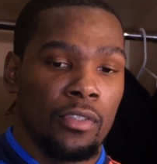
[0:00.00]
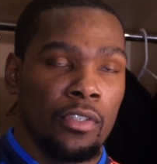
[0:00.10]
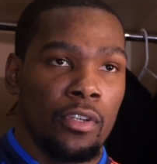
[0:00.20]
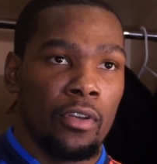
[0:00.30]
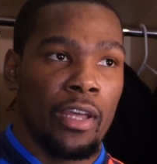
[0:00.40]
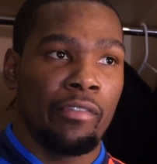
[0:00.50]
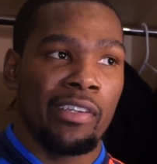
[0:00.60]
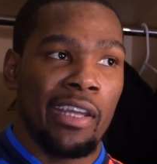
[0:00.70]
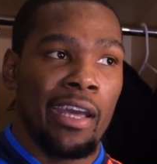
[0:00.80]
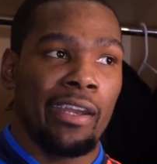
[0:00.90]
you know, having
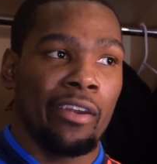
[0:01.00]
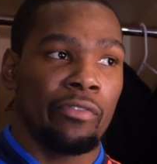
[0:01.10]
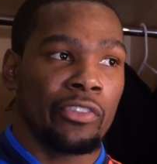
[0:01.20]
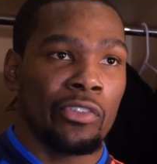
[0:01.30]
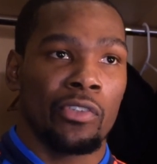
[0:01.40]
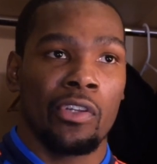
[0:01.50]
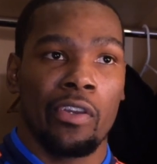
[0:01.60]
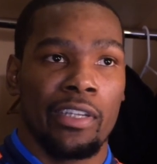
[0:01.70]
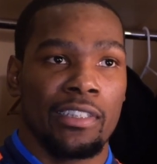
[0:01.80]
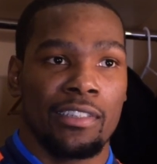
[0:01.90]
the guy there for so
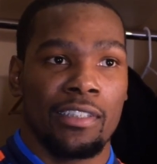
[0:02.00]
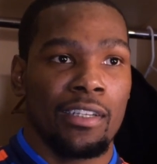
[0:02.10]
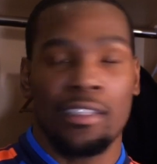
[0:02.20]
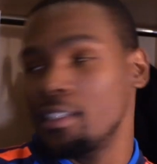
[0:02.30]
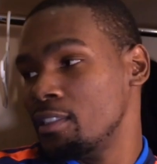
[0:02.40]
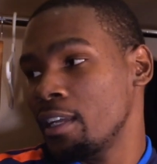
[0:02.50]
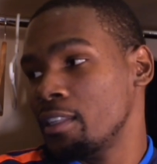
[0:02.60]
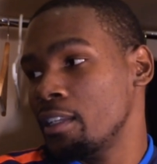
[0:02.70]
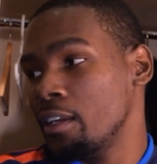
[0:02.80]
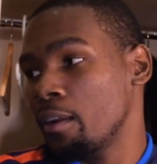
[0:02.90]
long and just suddenly he's
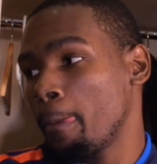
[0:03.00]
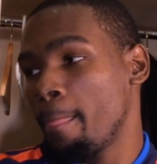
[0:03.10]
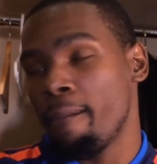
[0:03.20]
not there.